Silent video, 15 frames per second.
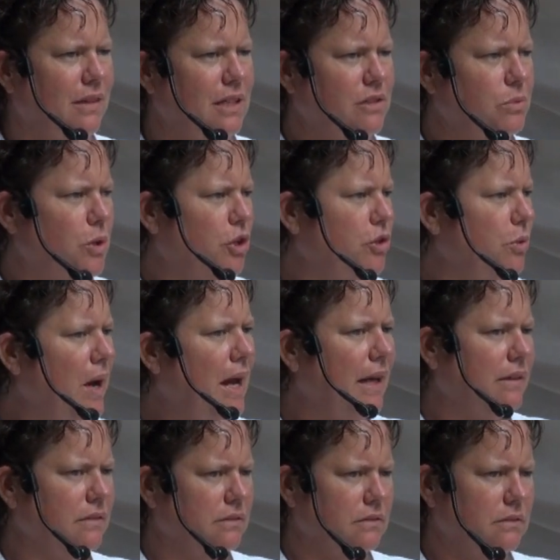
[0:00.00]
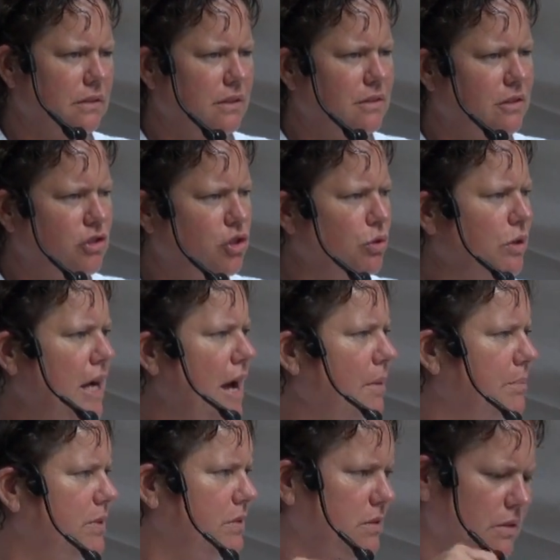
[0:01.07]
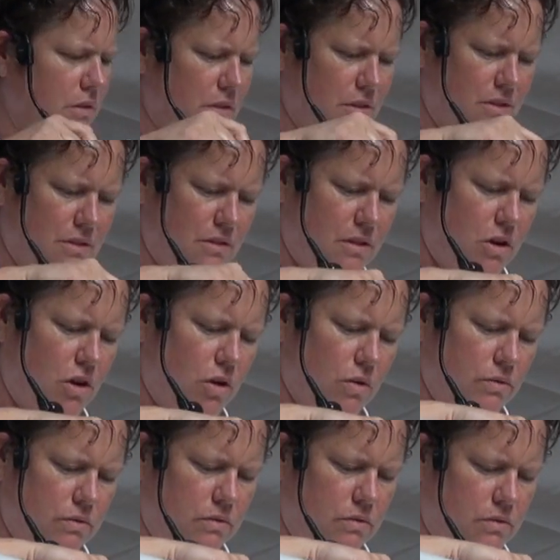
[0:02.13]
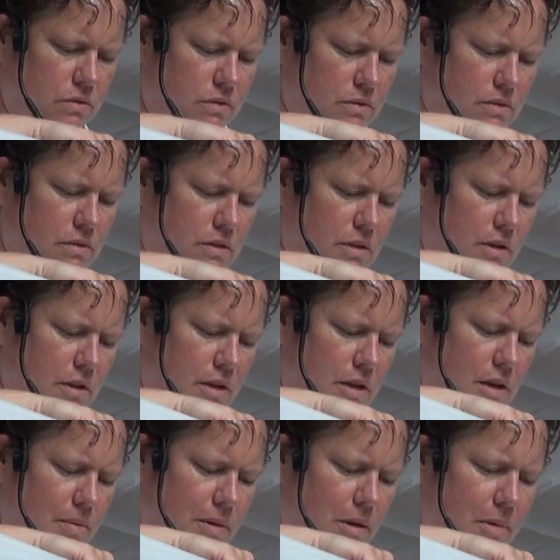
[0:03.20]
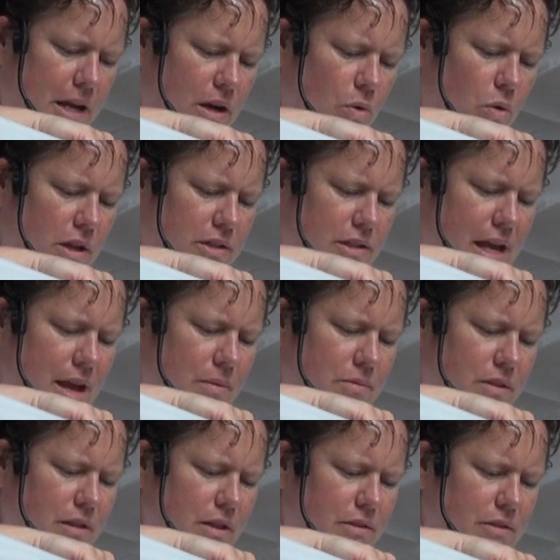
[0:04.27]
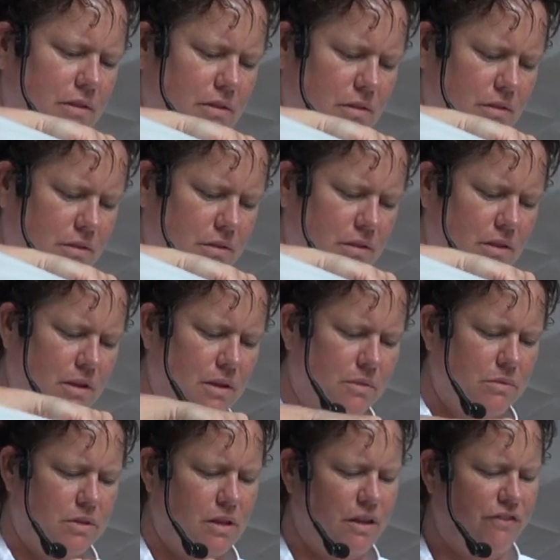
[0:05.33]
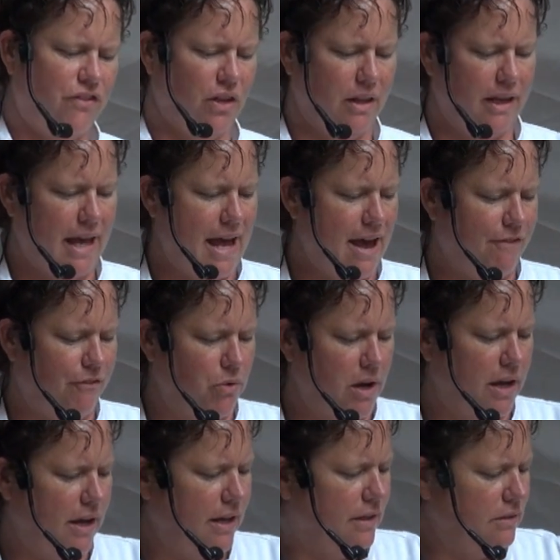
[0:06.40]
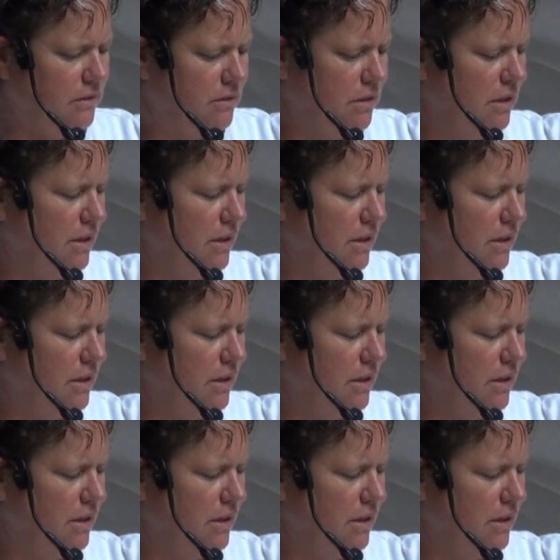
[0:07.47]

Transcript: These work great. This is 2 cups. So I'm going to make a 1 times this. Just going to fill it halfway.